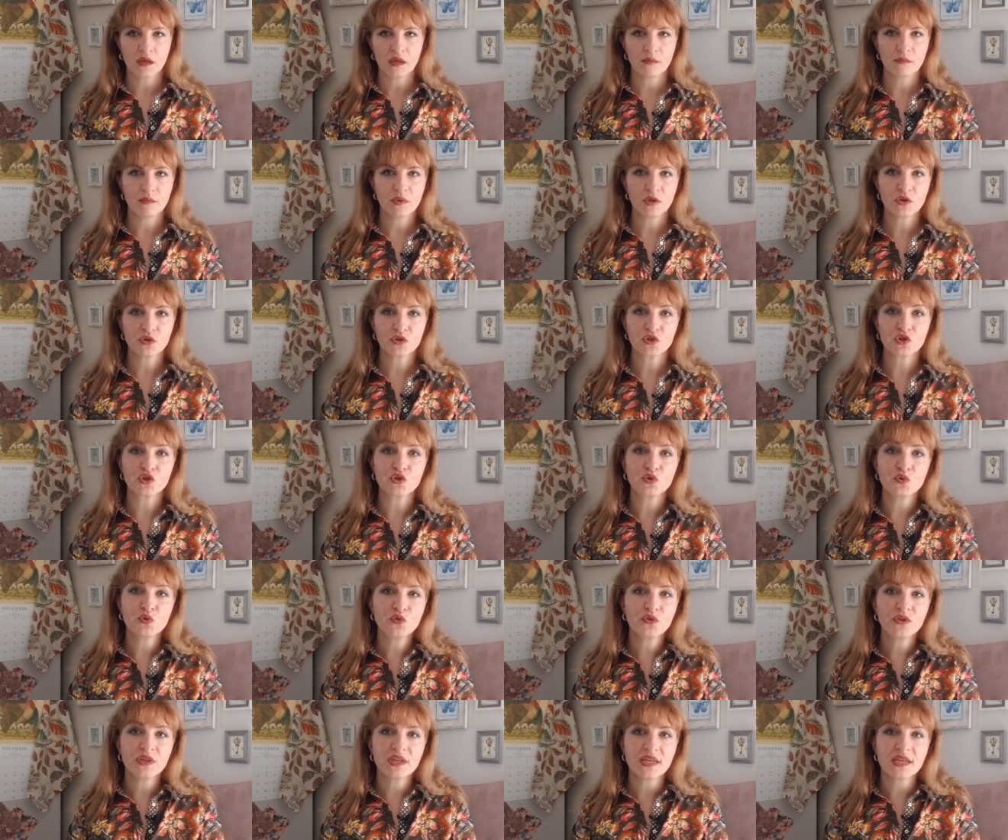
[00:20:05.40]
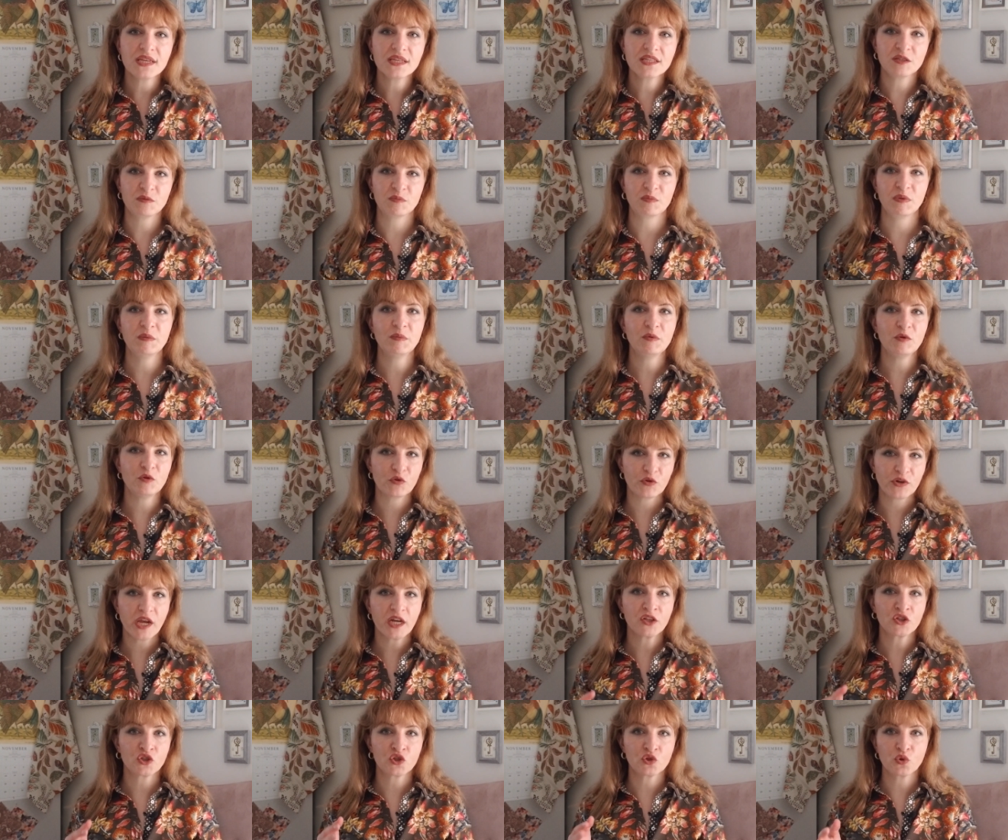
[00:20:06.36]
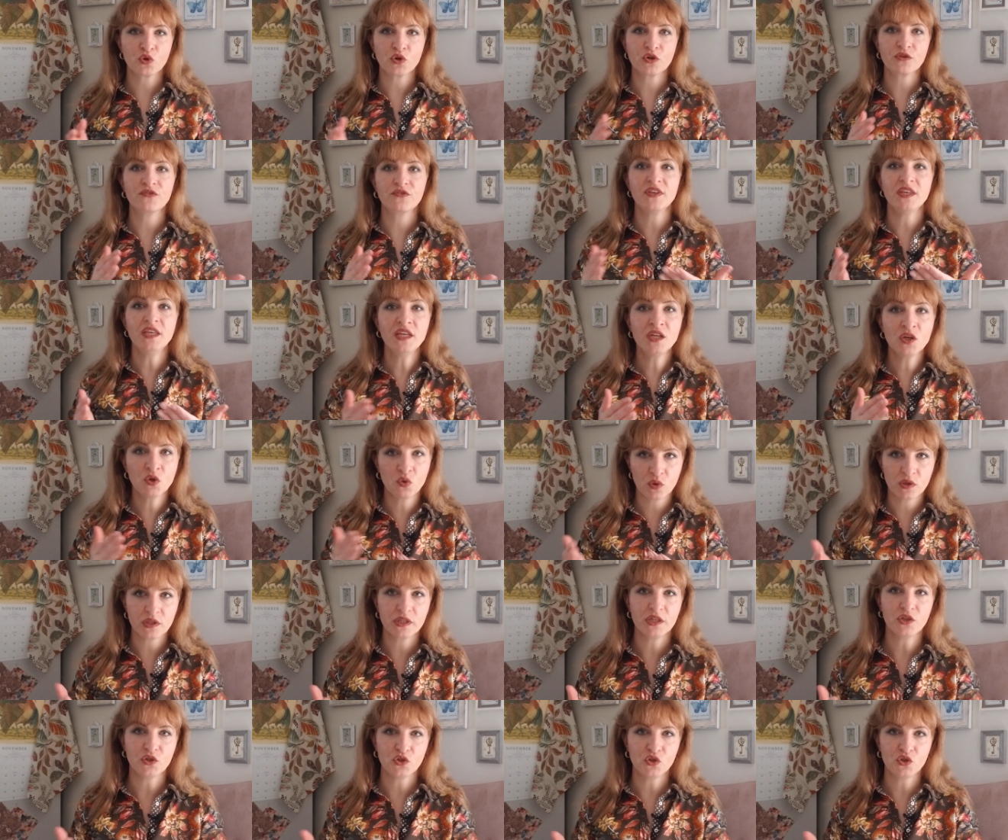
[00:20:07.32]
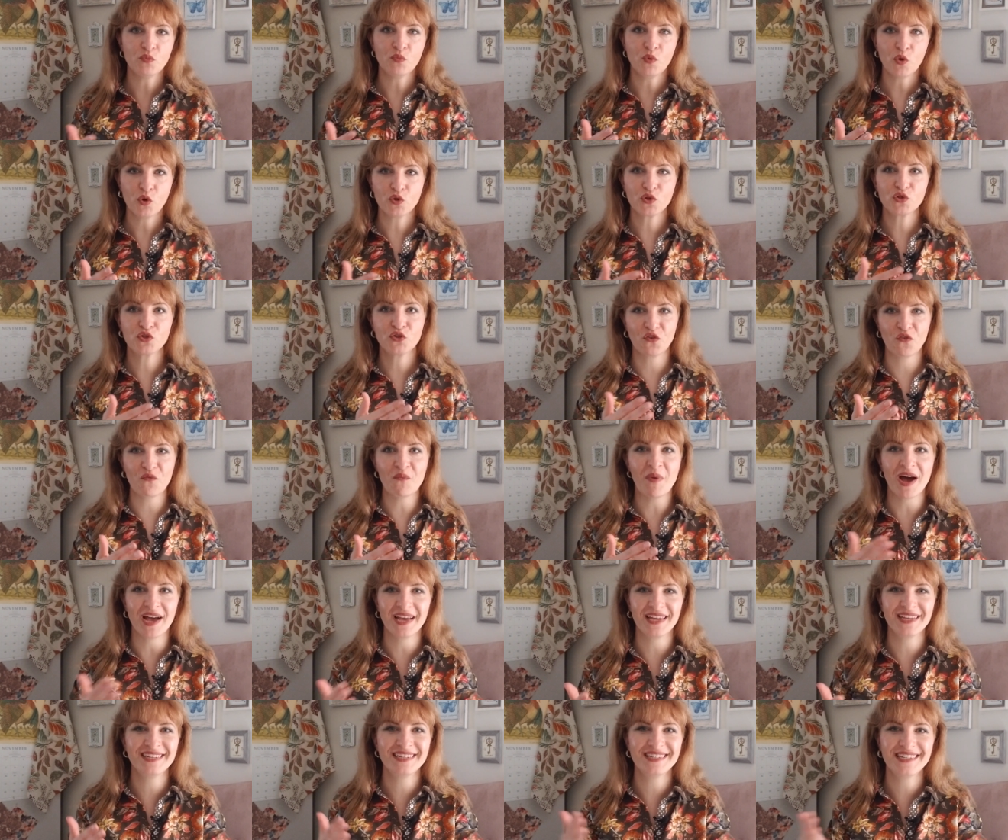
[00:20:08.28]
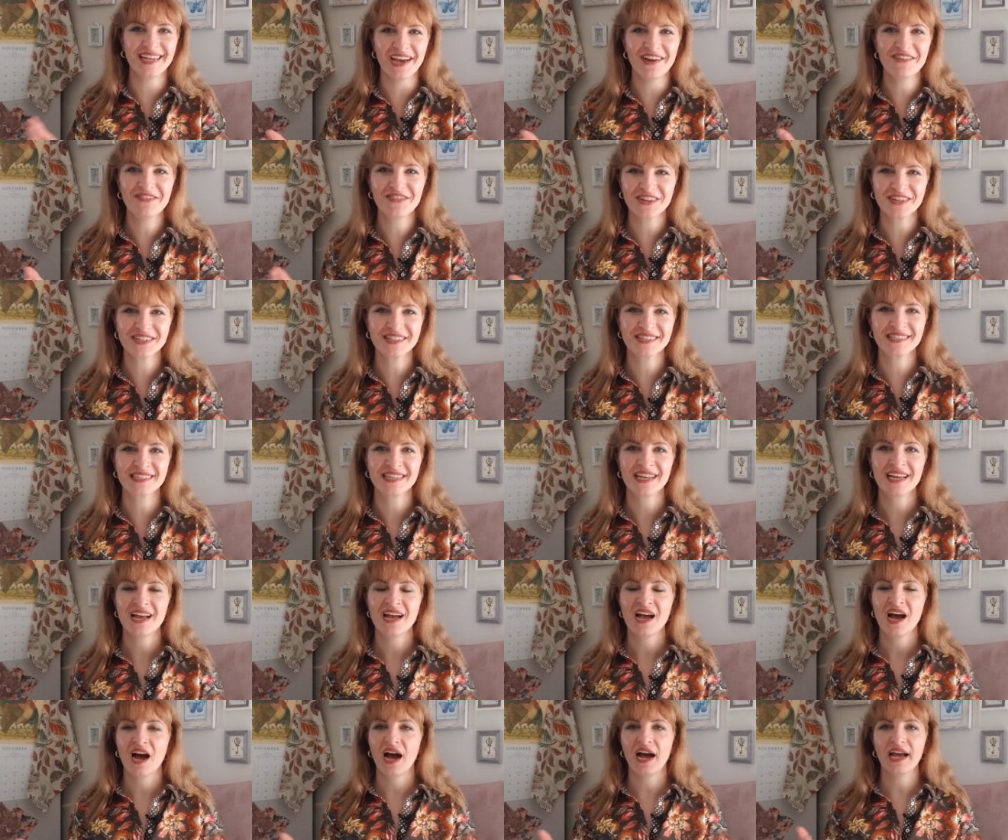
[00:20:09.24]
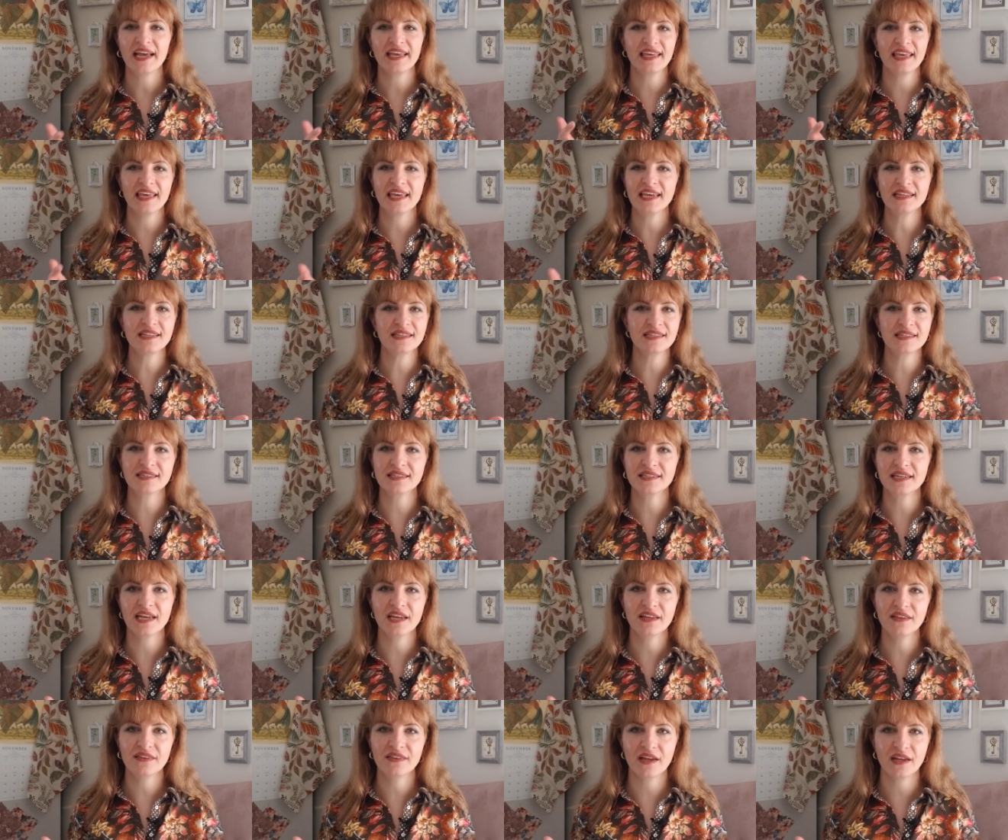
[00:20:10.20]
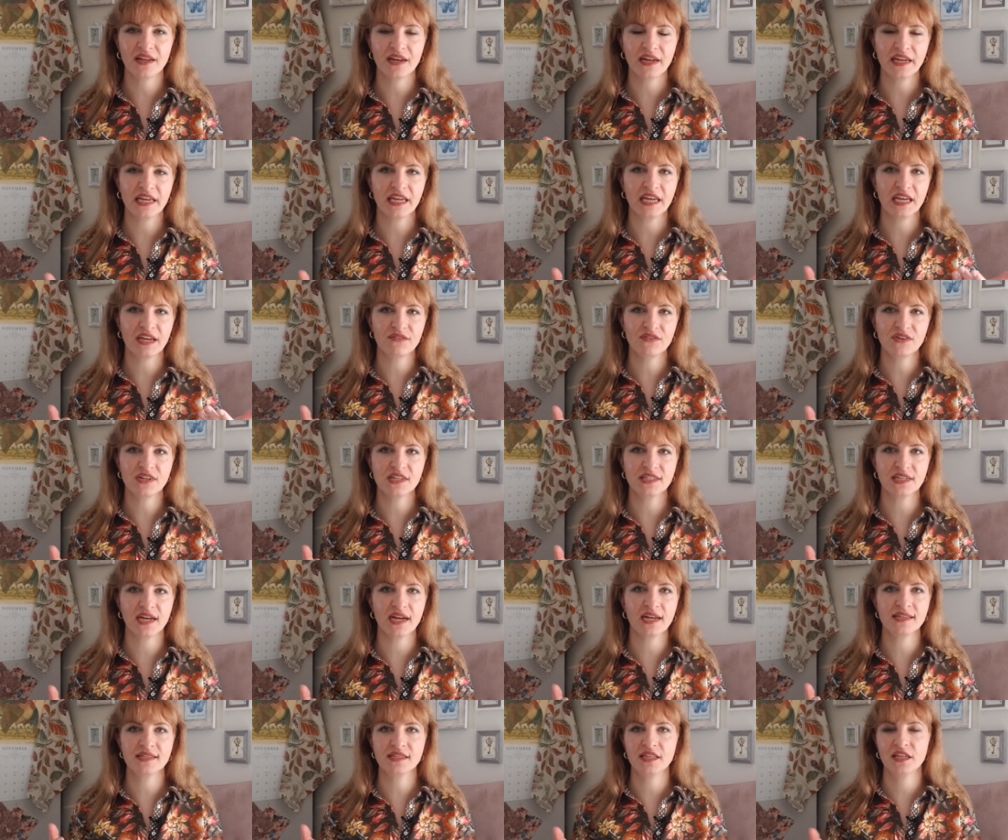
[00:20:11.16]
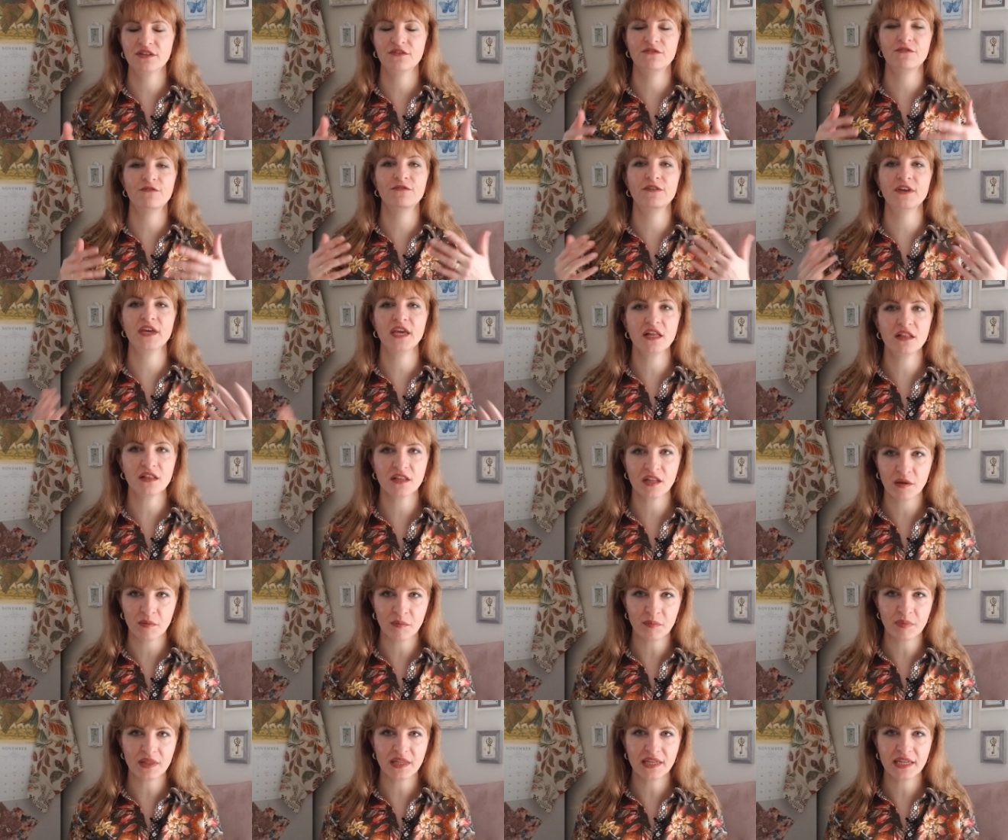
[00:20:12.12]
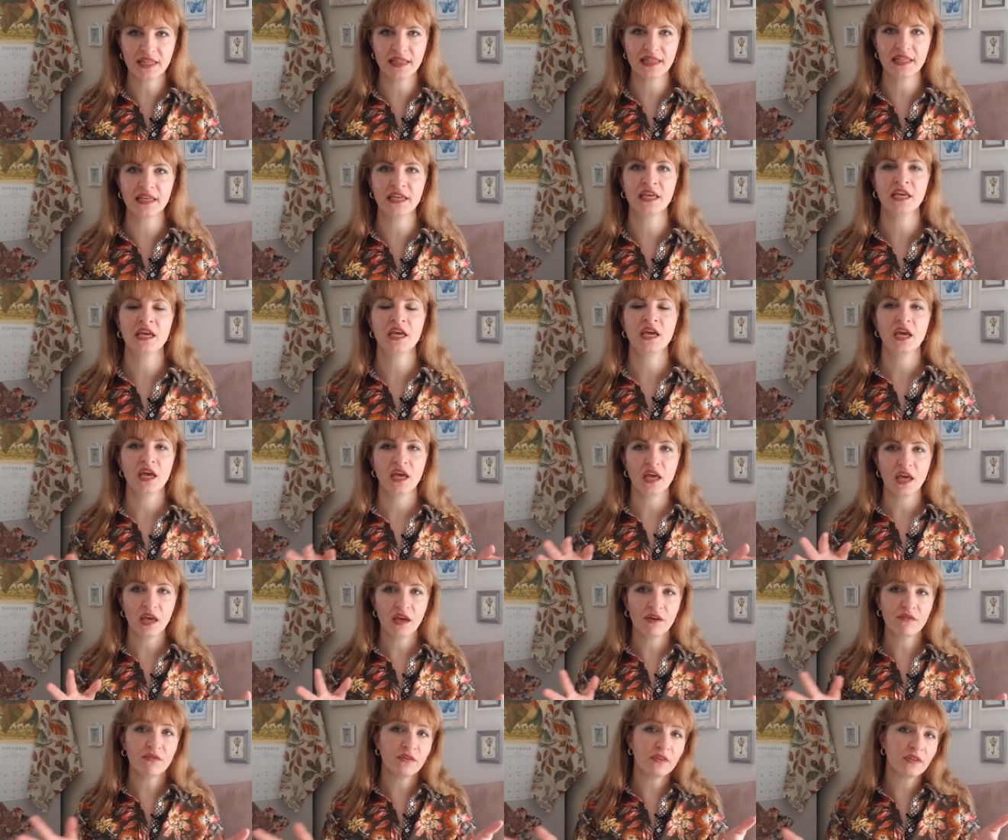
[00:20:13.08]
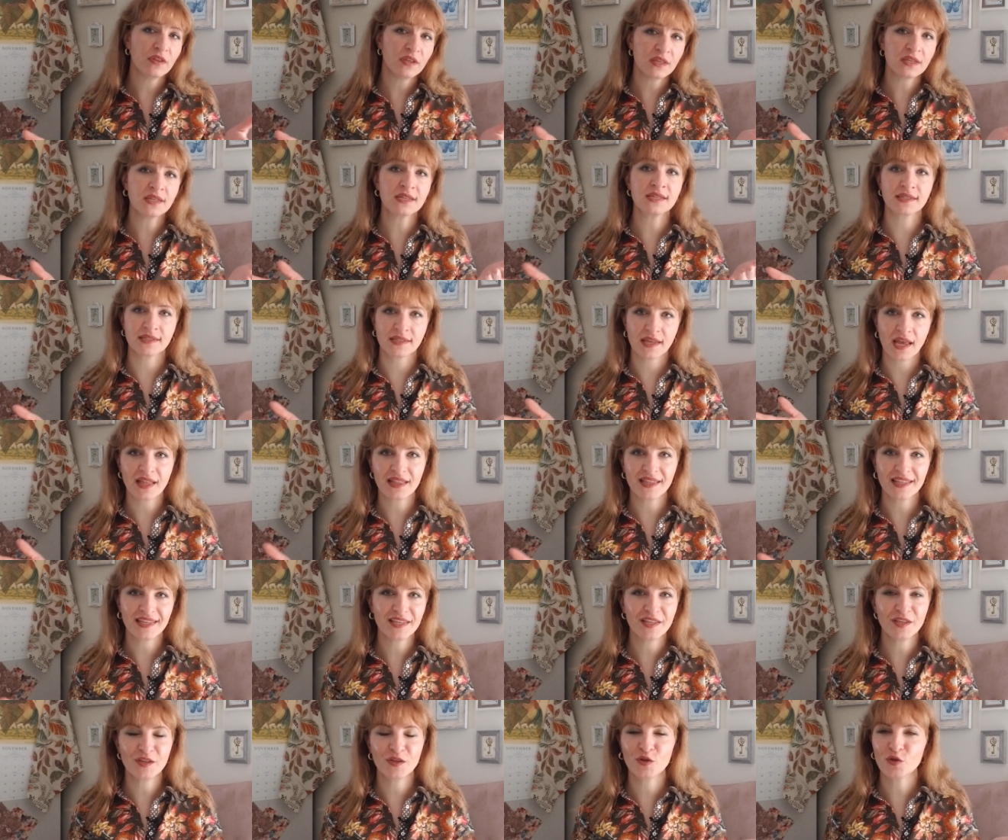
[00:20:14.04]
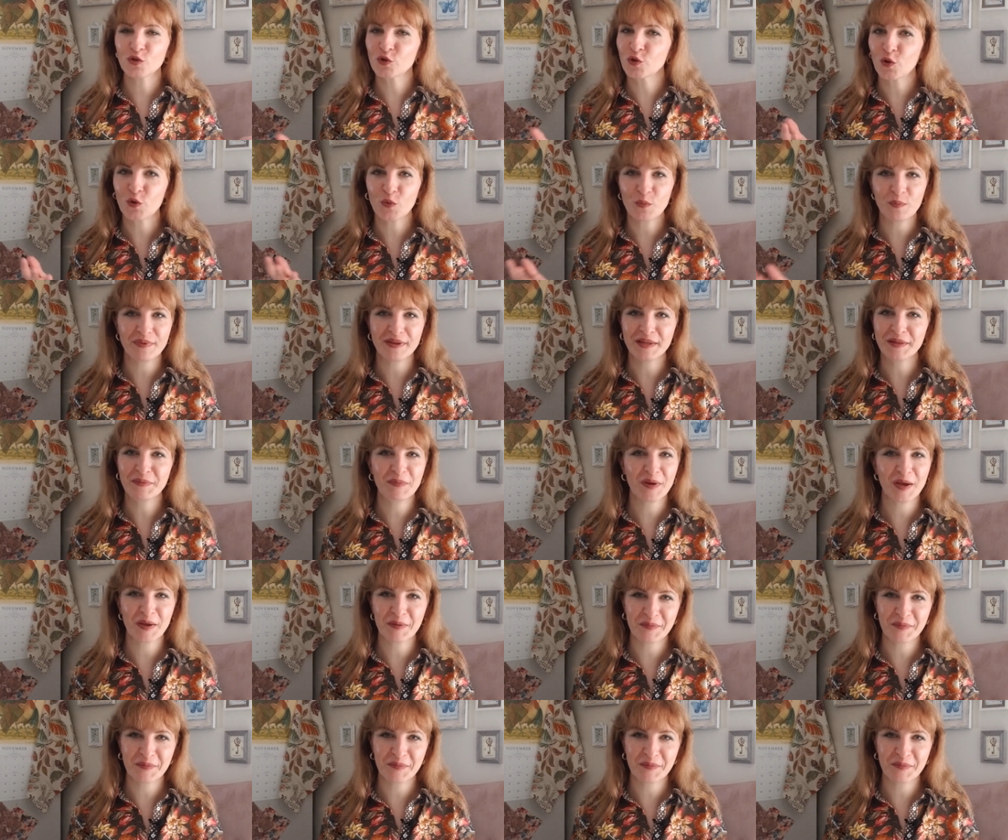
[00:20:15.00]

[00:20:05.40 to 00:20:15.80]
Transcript: Because truth is, people react sort of equally to most of my endeavors. I can't say that I have designs that fail completely. Everything is selling, bit by